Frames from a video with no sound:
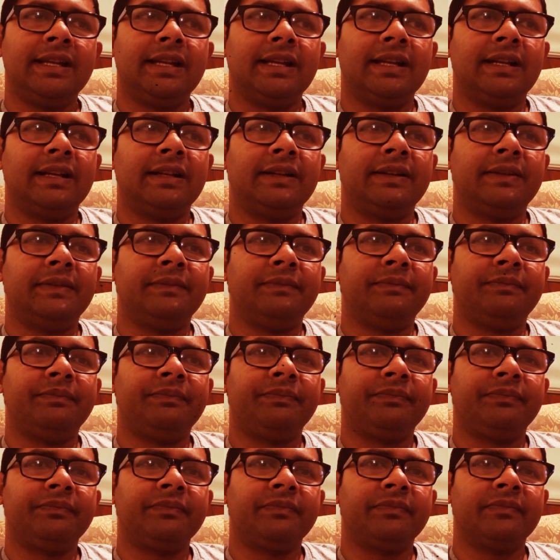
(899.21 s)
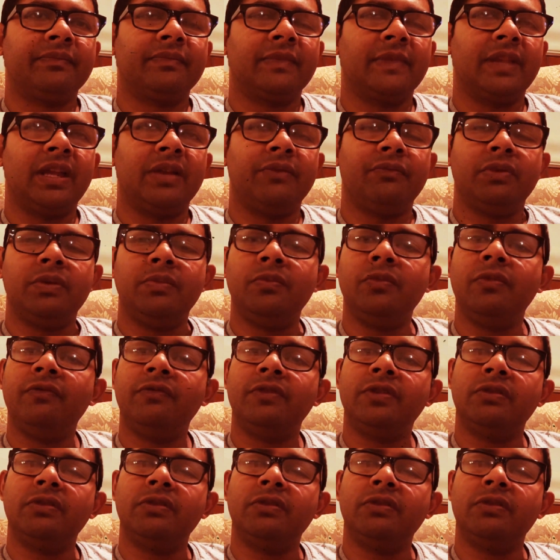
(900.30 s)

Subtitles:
and we moved